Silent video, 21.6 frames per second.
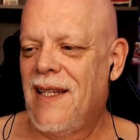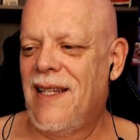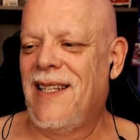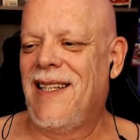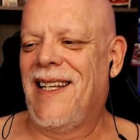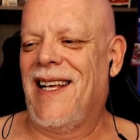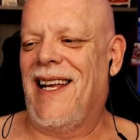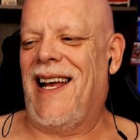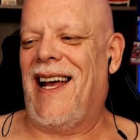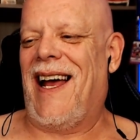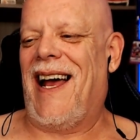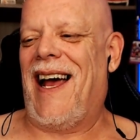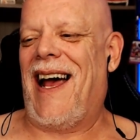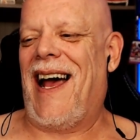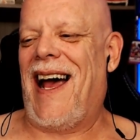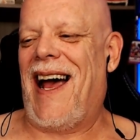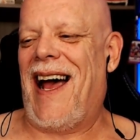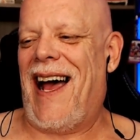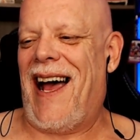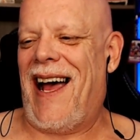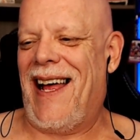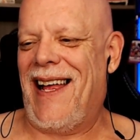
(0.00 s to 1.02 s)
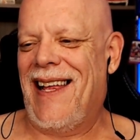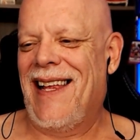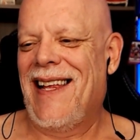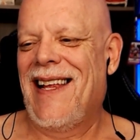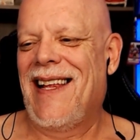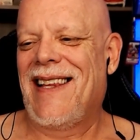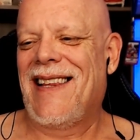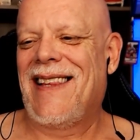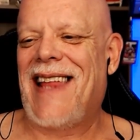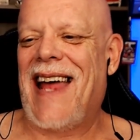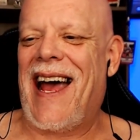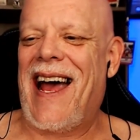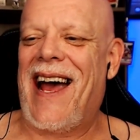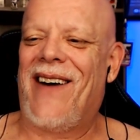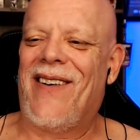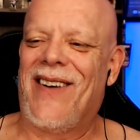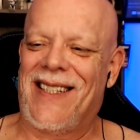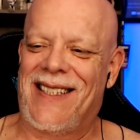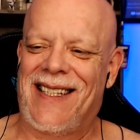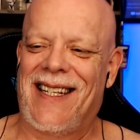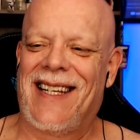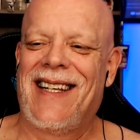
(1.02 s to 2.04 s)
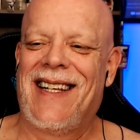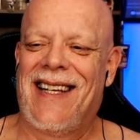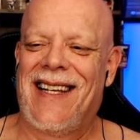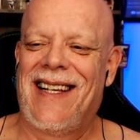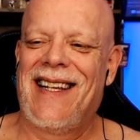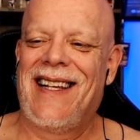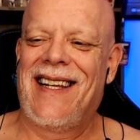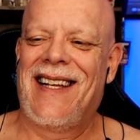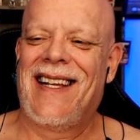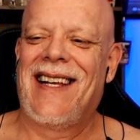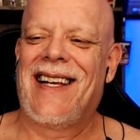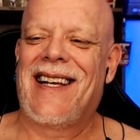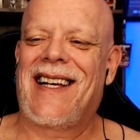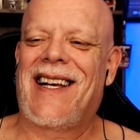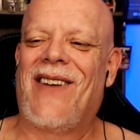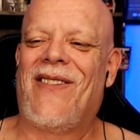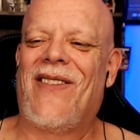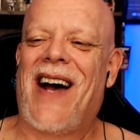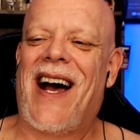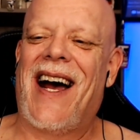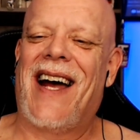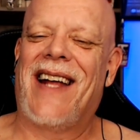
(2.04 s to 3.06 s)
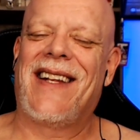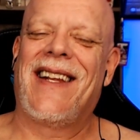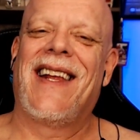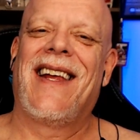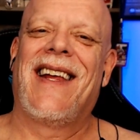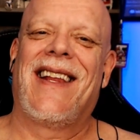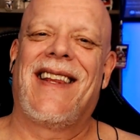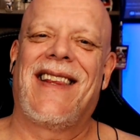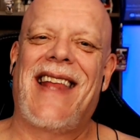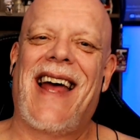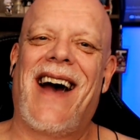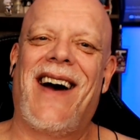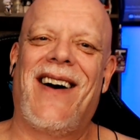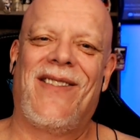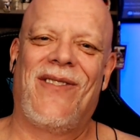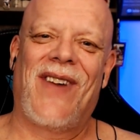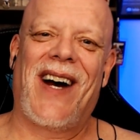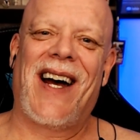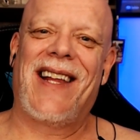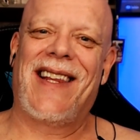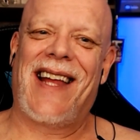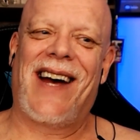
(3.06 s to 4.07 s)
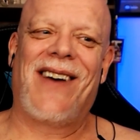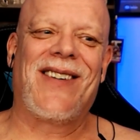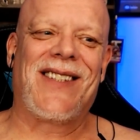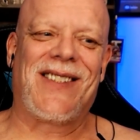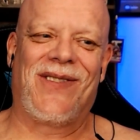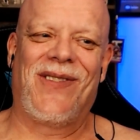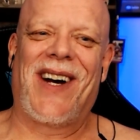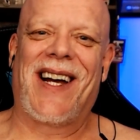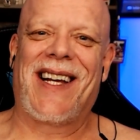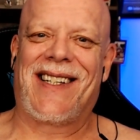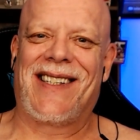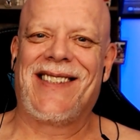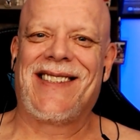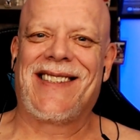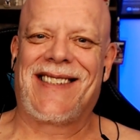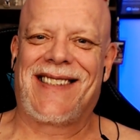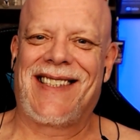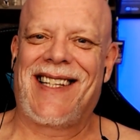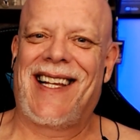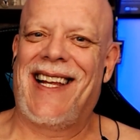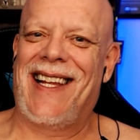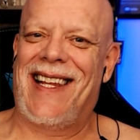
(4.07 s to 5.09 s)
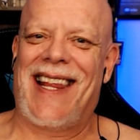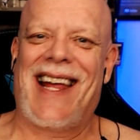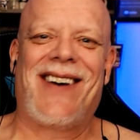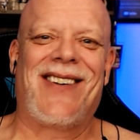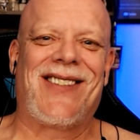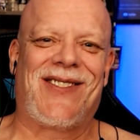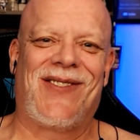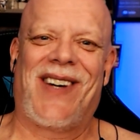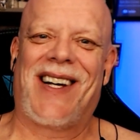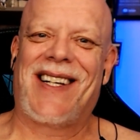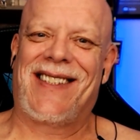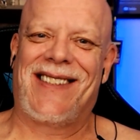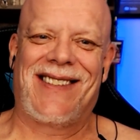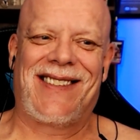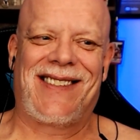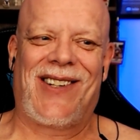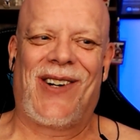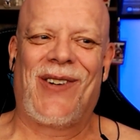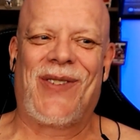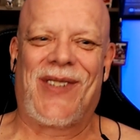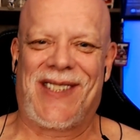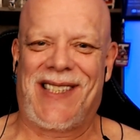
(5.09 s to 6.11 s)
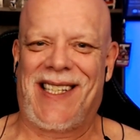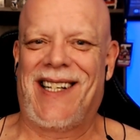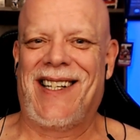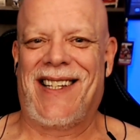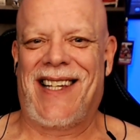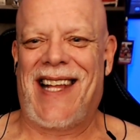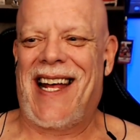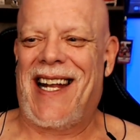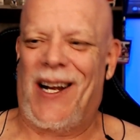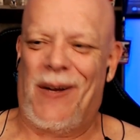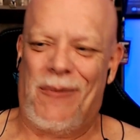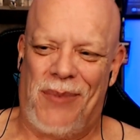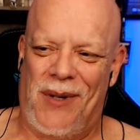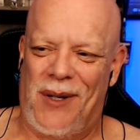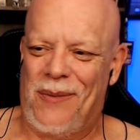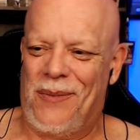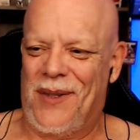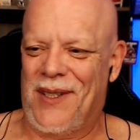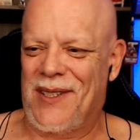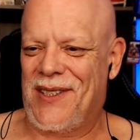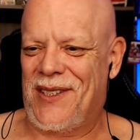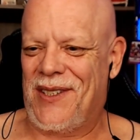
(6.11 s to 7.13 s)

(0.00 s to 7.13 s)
Some of the most bizarre stuff happens. Come on. That was Michaels. That was Michaels overselling that on purpose.